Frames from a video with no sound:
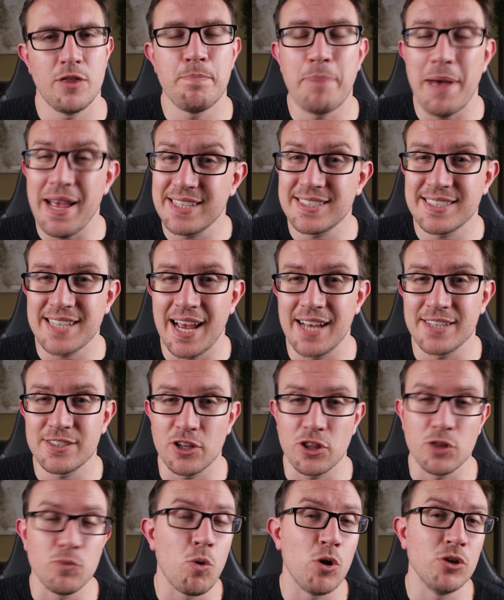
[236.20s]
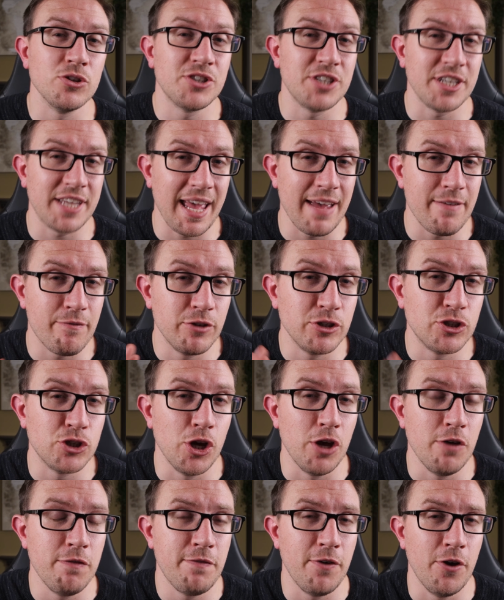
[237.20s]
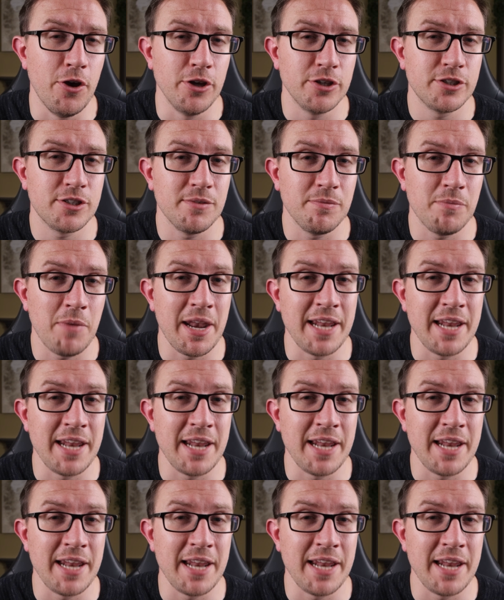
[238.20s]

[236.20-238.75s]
The best tasks are the ones that get reserved first,